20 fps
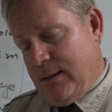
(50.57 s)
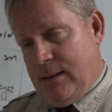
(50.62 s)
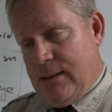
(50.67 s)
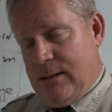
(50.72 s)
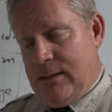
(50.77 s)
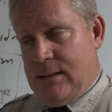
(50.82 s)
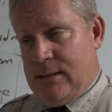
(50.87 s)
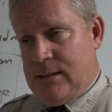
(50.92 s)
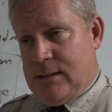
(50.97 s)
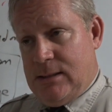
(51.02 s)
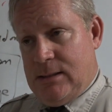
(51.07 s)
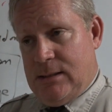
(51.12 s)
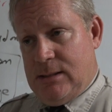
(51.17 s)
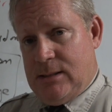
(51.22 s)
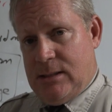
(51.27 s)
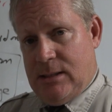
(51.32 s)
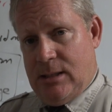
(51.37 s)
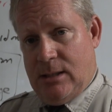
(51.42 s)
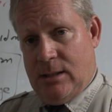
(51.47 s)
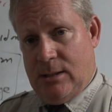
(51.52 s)
And this
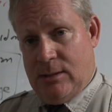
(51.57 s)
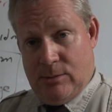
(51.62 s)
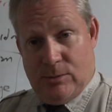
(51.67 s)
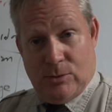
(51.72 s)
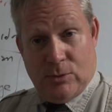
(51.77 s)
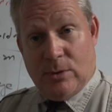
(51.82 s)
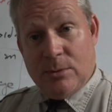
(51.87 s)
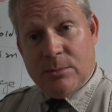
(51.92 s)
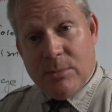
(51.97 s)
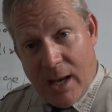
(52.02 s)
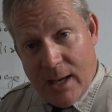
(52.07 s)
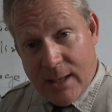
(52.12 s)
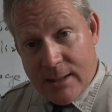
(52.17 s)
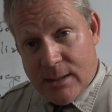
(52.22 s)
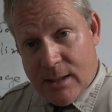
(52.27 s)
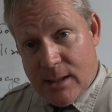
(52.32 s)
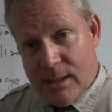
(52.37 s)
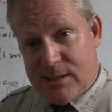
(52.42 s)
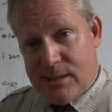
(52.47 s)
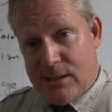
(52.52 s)
is uh, to
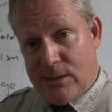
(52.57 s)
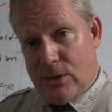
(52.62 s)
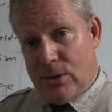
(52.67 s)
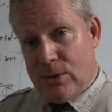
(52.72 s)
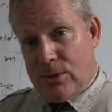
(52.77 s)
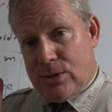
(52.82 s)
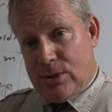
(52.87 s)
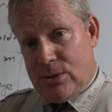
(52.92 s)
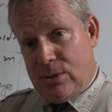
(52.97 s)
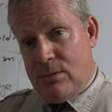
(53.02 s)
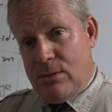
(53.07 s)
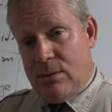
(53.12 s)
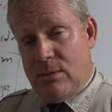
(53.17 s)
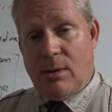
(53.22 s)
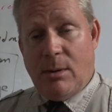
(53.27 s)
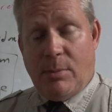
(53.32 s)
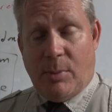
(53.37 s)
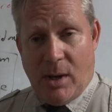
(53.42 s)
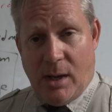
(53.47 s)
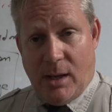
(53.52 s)
remind us that there are two
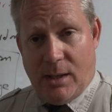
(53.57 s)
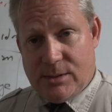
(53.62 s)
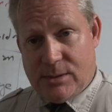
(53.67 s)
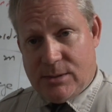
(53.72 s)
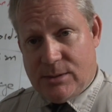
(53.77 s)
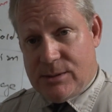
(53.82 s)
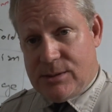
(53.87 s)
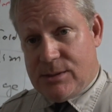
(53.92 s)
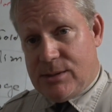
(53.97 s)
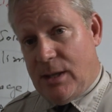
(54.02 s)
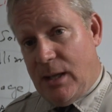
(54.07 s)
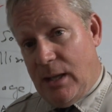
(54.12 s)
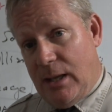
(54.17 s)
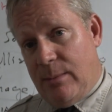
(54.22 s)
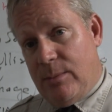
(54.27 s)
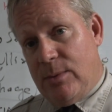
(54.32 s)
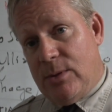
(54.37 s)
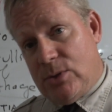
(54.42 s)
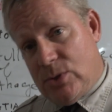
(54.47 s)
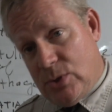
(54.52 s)
apostles
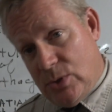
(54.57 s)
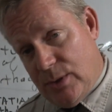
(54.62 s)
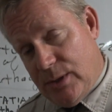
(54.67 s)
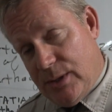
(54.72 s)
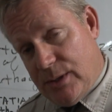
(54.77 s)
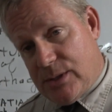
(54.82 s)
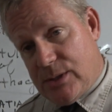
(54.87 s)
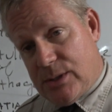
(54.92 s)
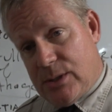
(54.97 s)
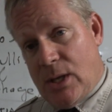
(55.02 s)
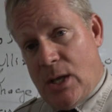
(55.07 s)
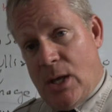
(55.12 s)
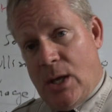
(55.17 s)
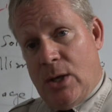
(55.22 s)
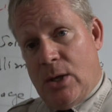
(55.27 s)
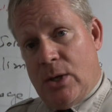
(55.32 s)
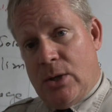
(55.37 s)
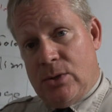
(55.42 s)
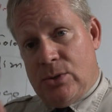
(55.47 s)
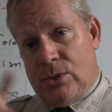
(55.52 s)
named Judas
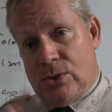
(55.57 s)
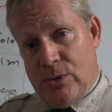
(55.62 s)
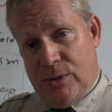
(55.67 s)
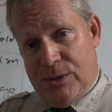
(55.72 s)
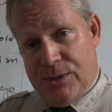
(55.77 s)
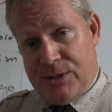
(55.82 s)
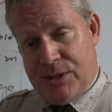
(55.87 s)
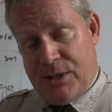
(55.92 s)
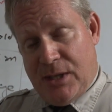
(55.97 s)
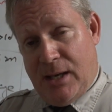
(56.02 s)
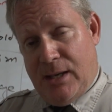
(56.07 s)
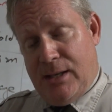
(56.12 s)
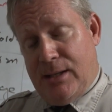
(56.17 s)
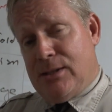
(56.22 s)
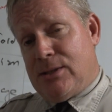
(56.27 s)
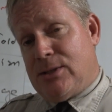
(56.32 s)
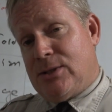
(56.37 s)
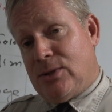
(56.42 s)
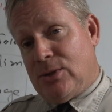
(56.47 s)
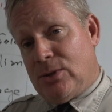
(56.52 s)
Judas
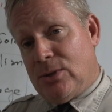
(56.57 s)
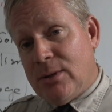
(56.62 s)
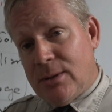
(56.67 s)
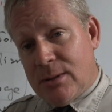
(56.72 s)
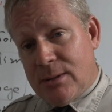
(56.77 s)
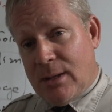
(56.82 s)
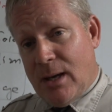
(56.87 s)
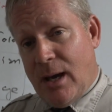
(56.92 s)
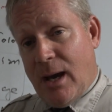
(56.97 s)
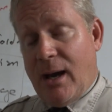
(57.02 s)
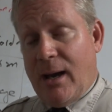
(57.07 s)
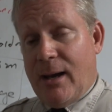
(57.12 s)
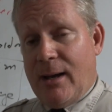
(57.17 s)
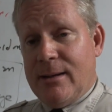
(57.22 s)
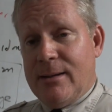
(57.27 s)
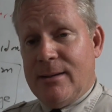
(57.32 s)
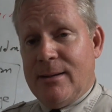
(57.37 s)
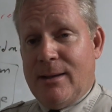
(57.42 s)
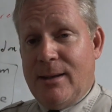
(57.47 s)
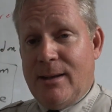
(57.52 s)
Thaddeus, the good guy,